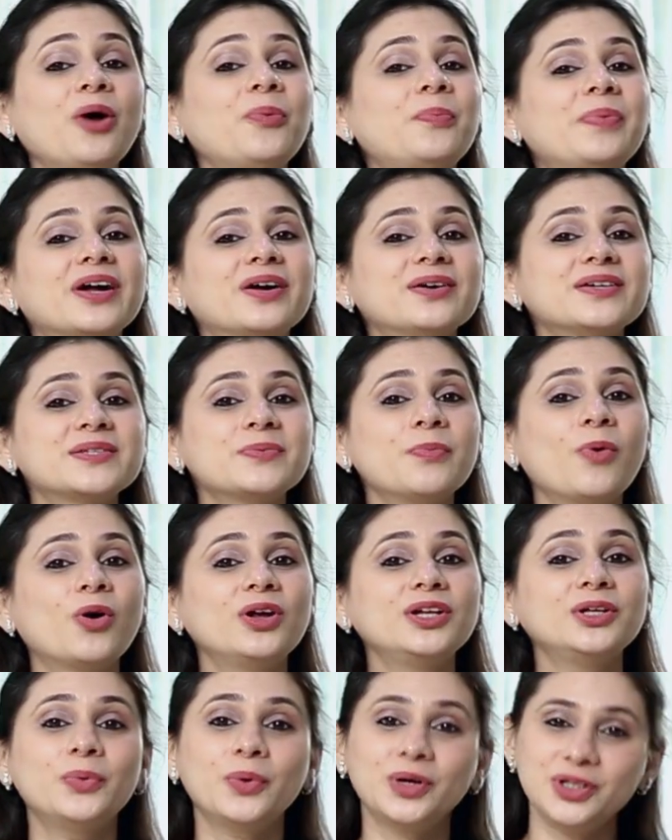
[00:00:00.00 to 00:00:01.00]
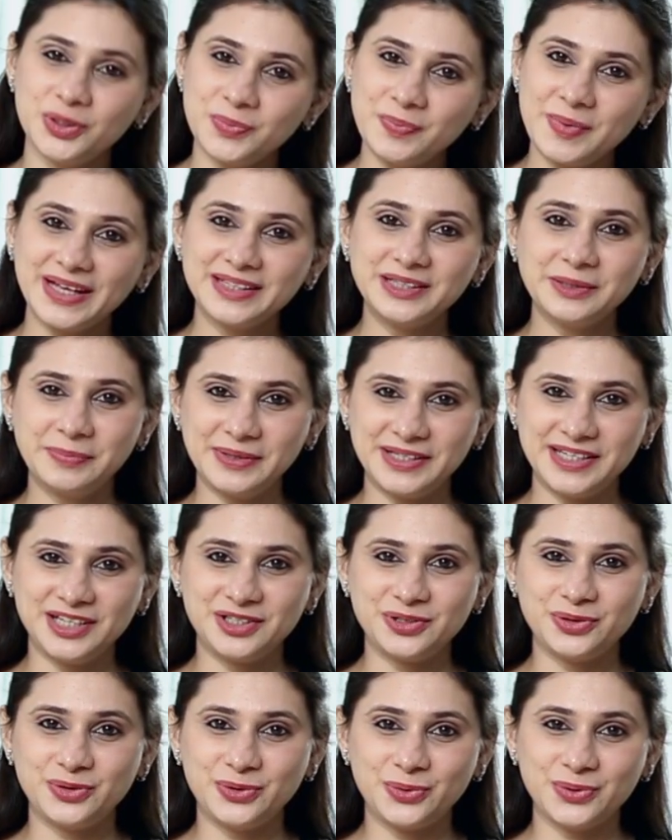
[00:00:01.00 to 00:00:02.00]
how big or small you want to make the
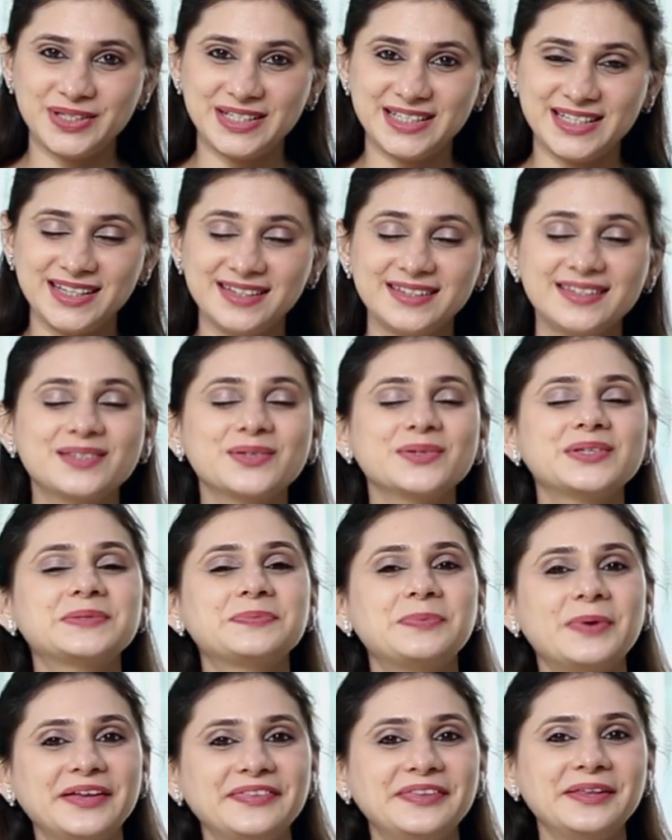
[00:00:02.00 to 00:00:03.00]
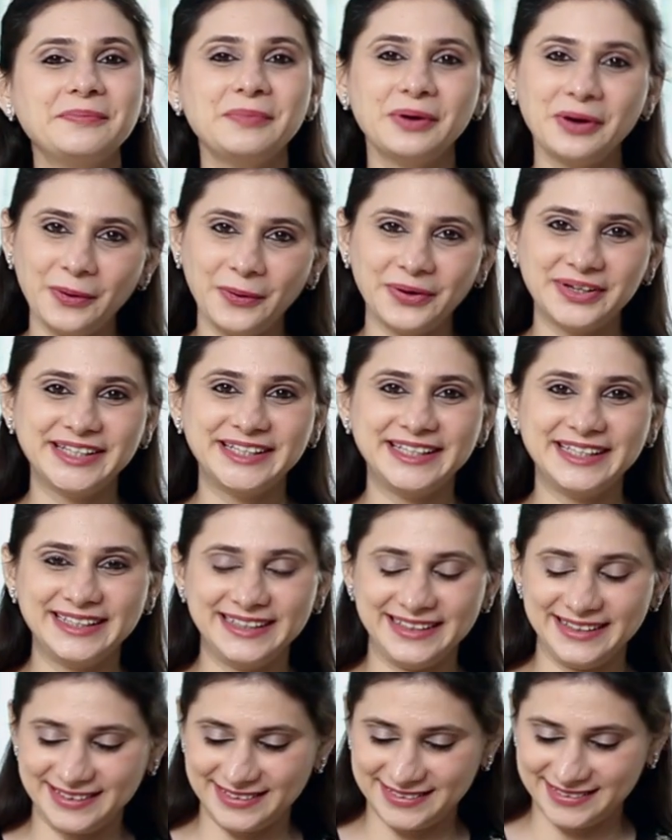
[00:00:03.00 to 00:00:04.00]
potato rostis, so spread them
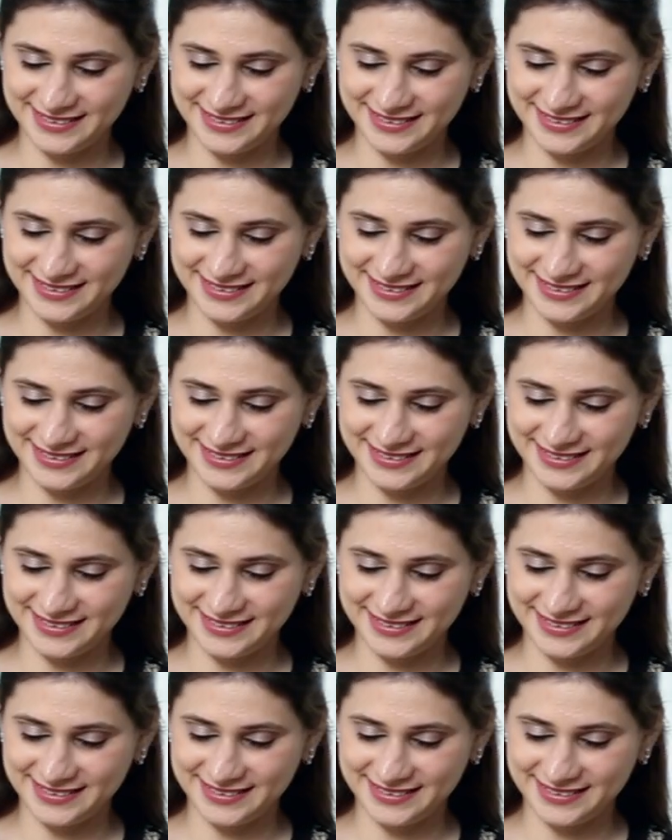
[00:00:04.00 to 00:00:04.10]
accordingly.